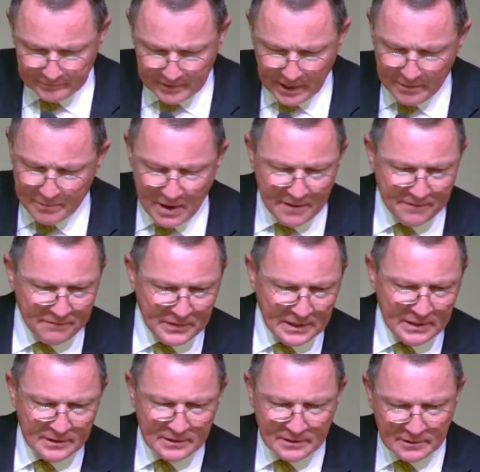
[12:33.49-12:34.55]
Take my
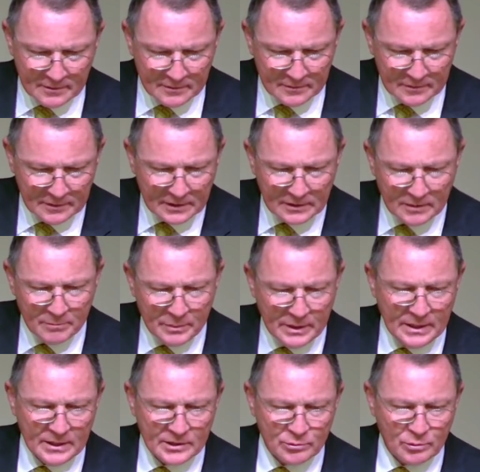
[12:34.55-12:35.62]
feet, let them
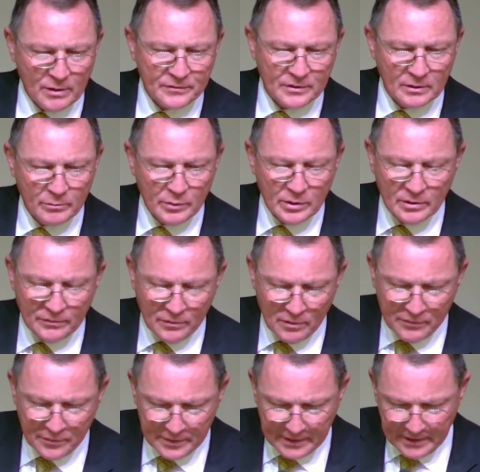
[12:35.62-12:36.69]
be swift and
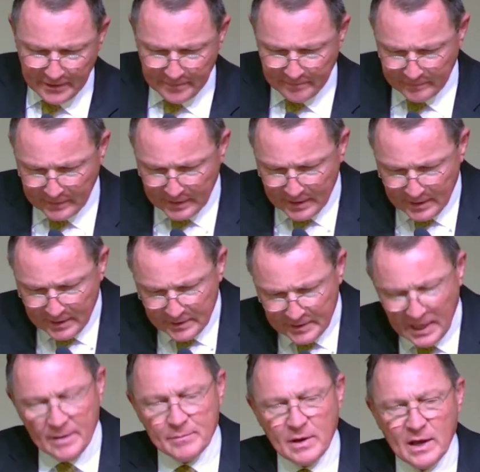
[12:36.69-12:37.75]
beautiful for thee.
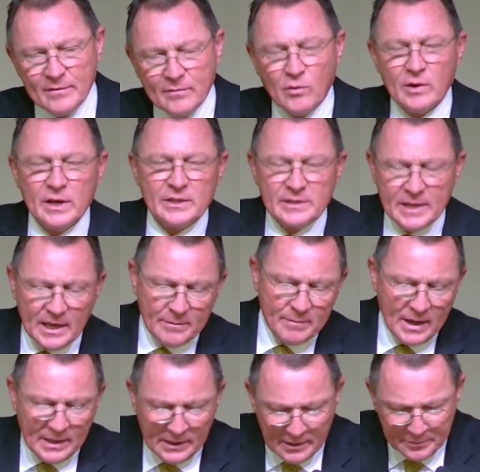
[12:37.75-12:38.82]
Take my voice, take
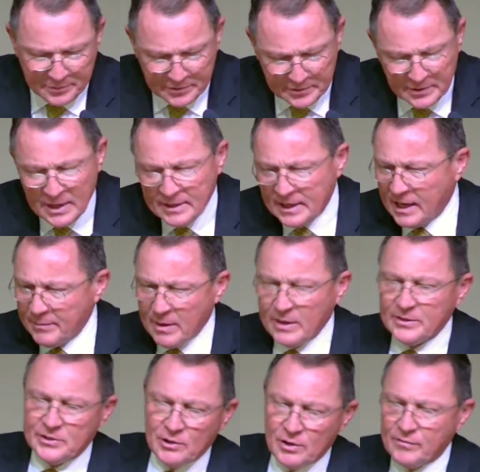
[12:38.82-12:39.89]
my lips, take
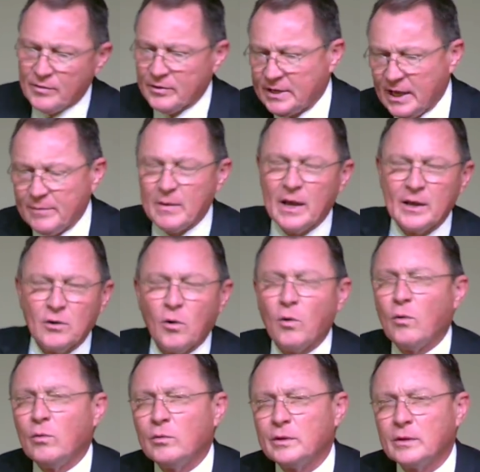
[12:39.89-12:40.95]
my silver, take my
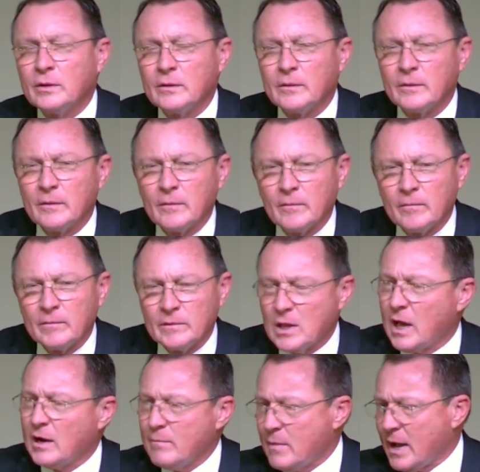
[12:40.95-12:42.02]
gold.
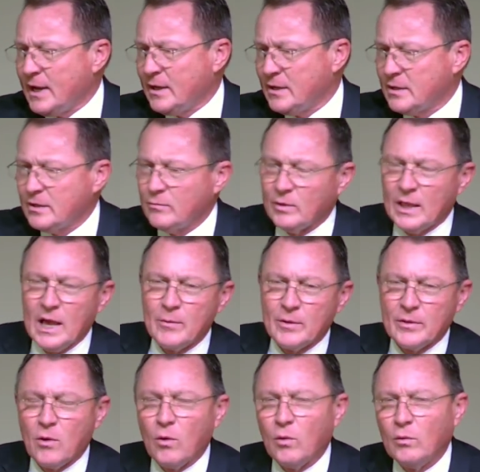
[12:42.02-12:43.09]
Not a mite will I
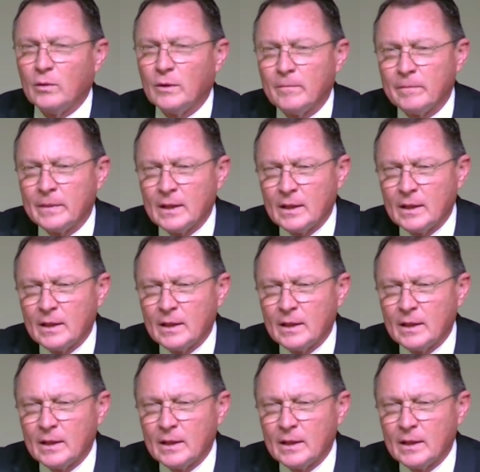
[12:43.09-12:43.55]
withhold.